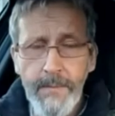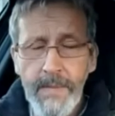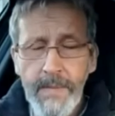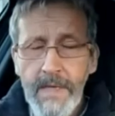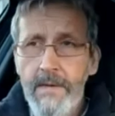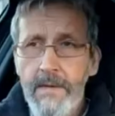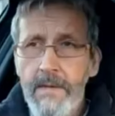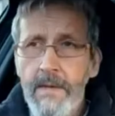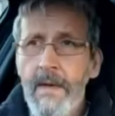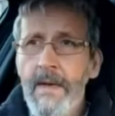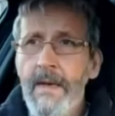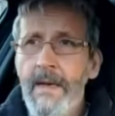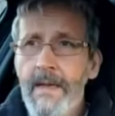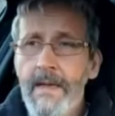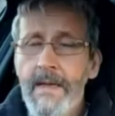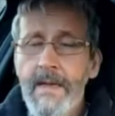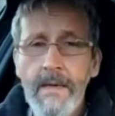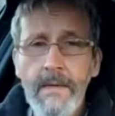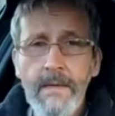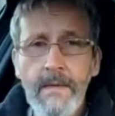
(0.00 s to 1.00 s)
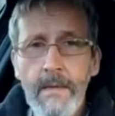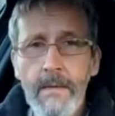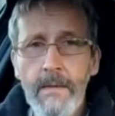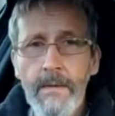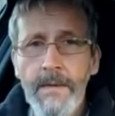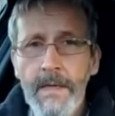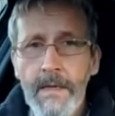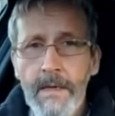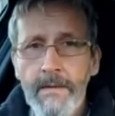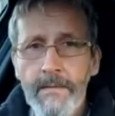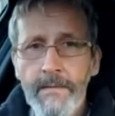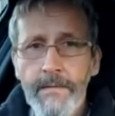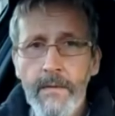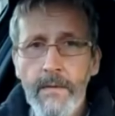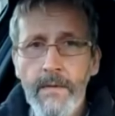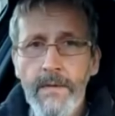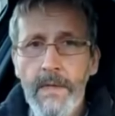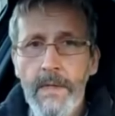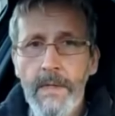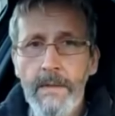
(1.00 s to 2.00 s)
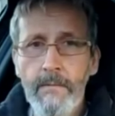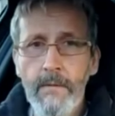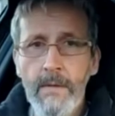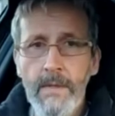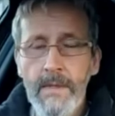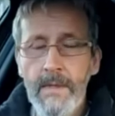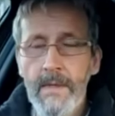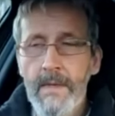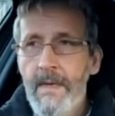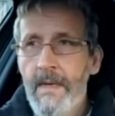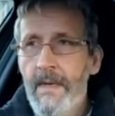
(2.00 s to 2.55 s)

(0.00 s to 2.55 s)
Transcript: because Catalonia, unfortunately, was